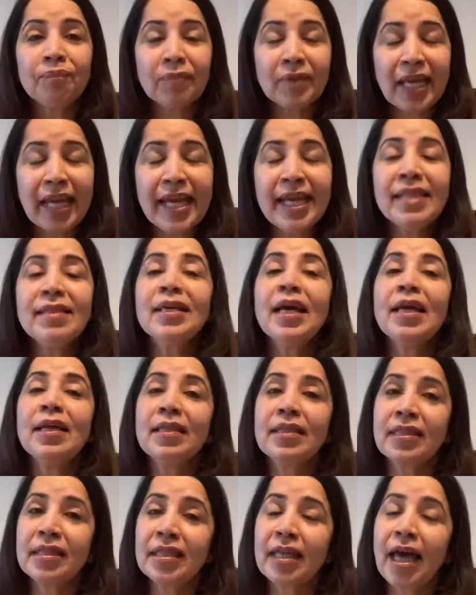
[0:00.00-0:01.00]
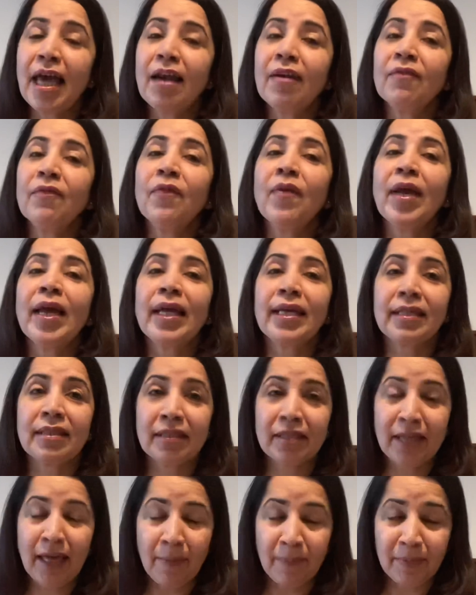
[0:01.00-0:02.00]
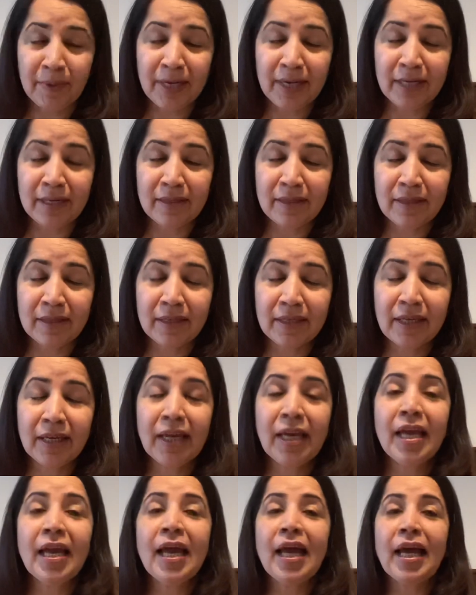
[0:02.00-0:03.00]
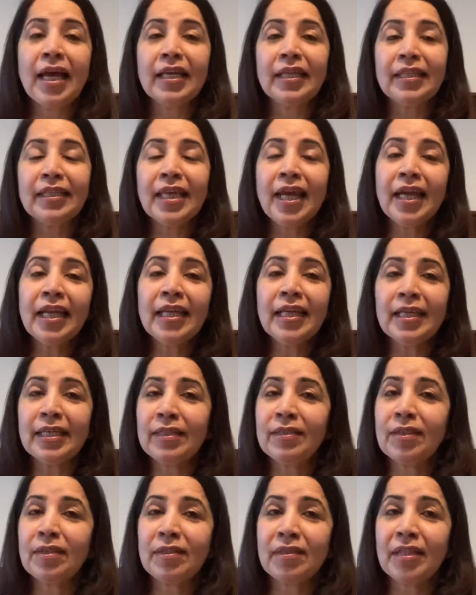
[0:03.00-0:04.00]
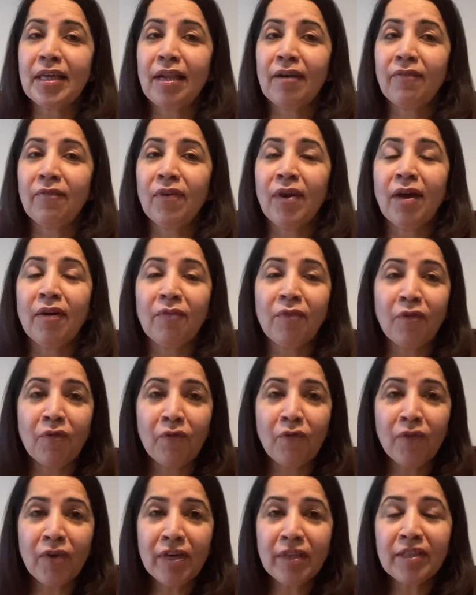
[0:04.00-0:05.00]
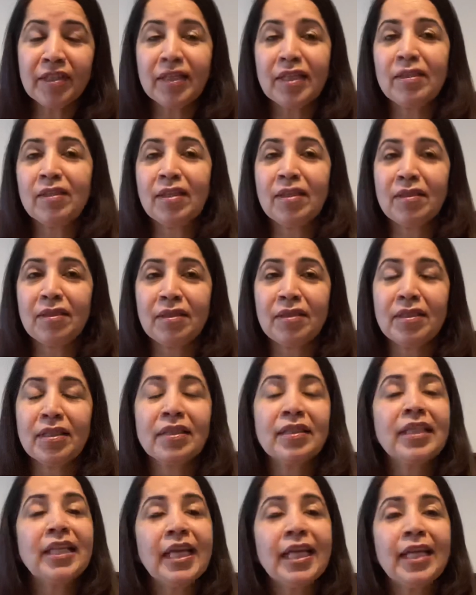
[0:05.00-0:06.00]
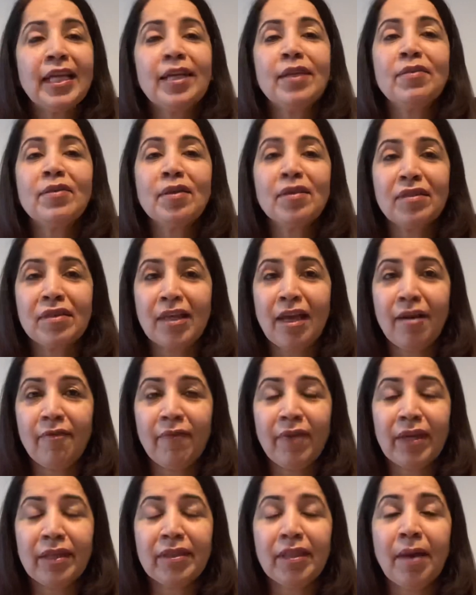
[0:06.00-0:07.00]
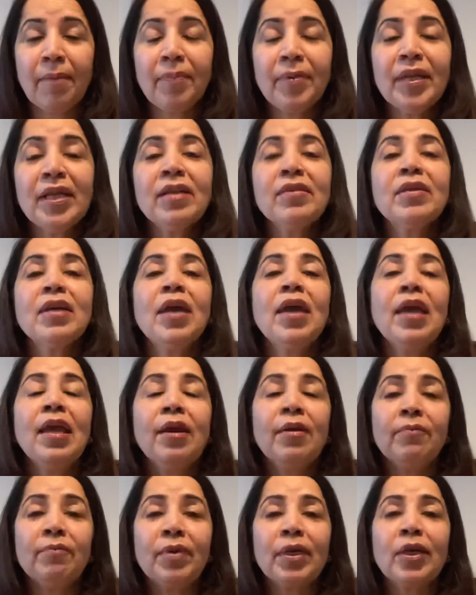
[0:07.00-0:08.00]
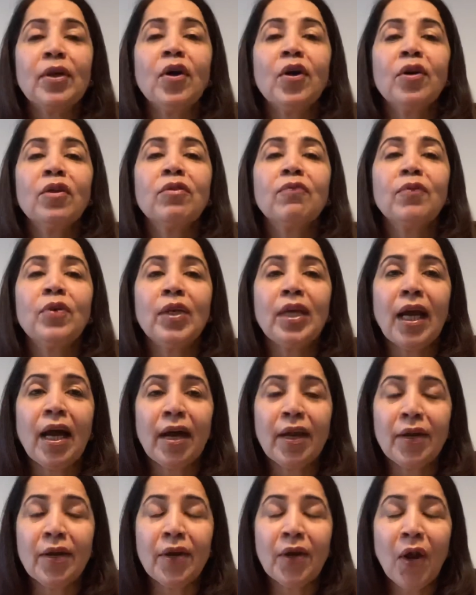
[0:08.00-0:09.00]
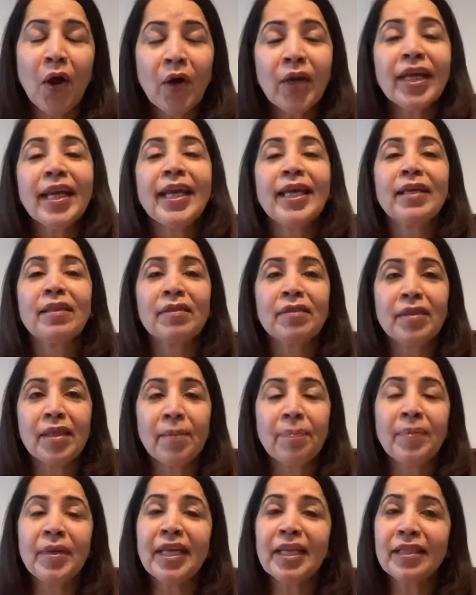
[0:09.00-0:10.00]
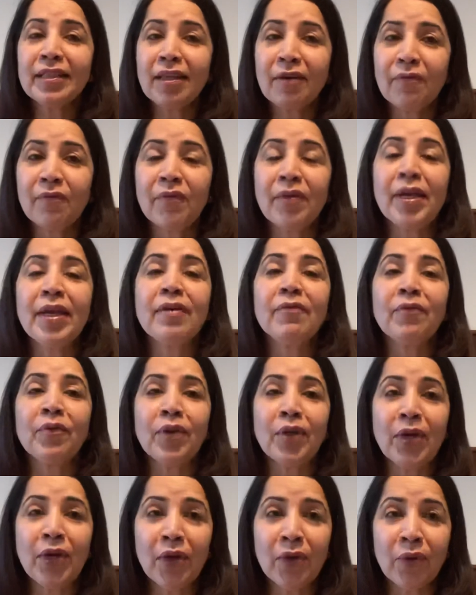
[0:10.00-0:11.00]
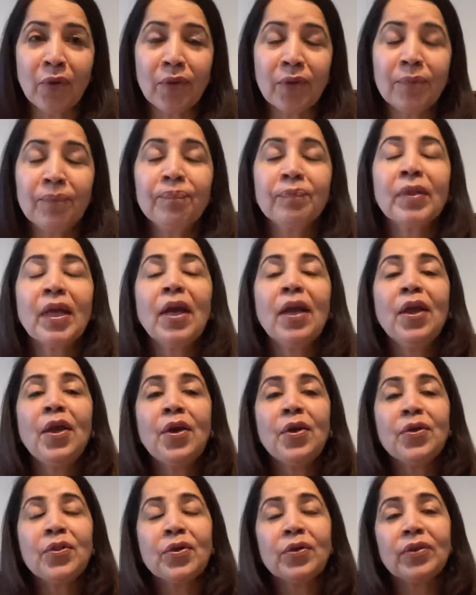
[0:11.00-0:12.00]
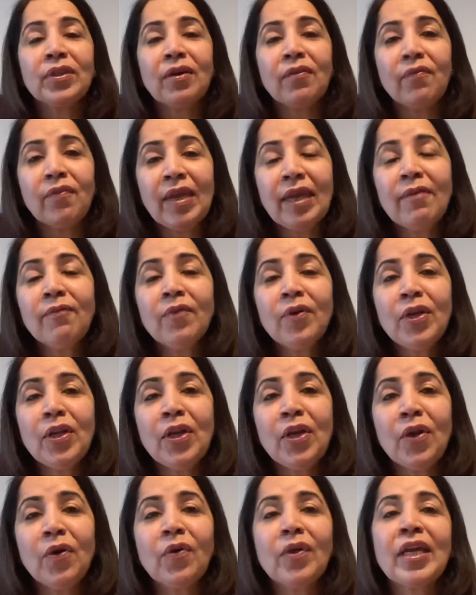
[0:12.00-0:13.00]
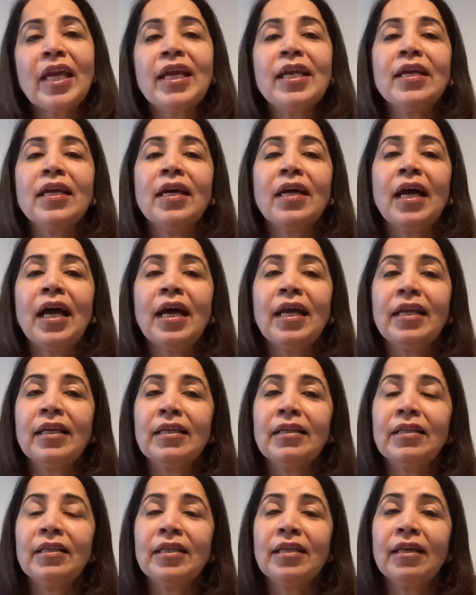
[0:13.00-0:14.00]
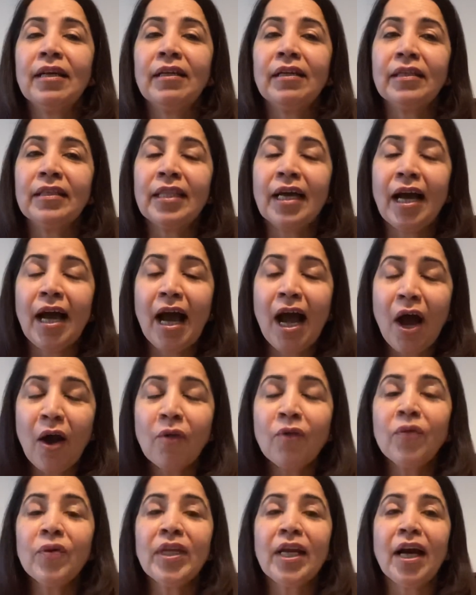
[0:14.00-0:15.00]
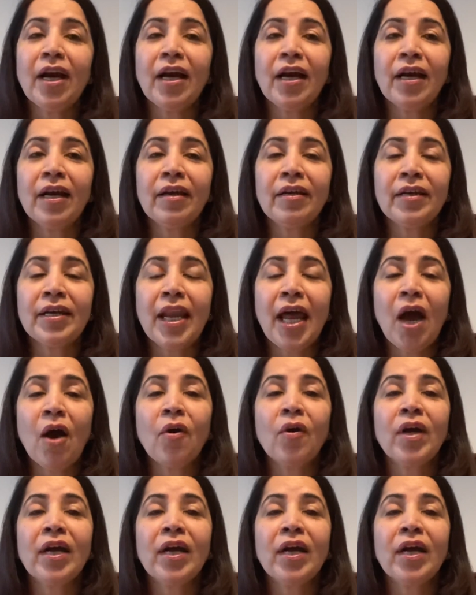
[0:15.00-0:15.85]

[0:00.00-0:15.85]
is self-acceptance. And then is a self-love. First is a thing is a self-acceptance, because we are not accepting the way we look. So the way we look and the how we are now